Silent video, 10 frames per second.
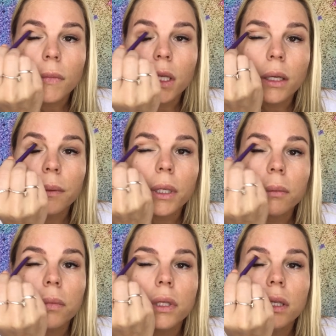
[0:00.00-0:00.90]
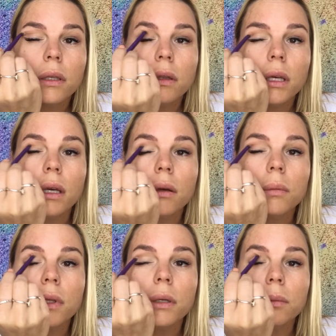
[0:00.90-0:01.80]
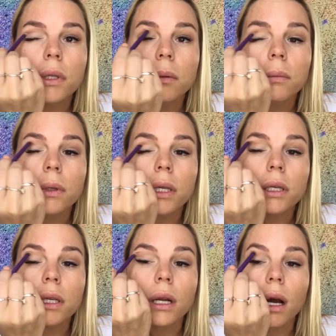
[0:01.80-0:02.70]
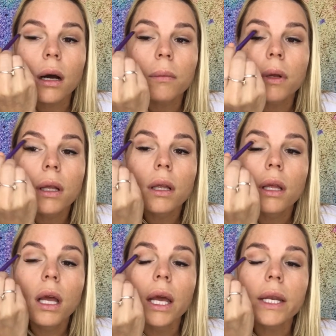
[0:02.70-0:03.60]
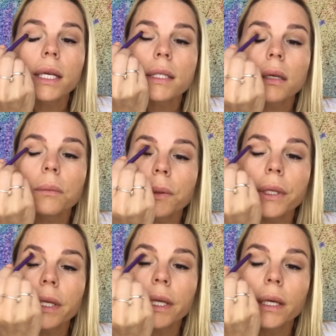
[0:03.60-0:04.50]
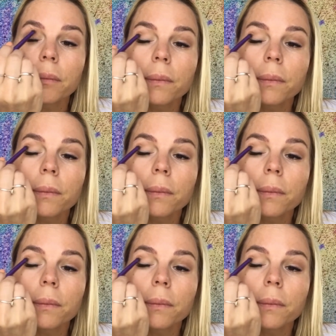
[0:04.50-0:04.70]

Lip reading: And I'm gonna blend that, blend it up. And as I'm blending,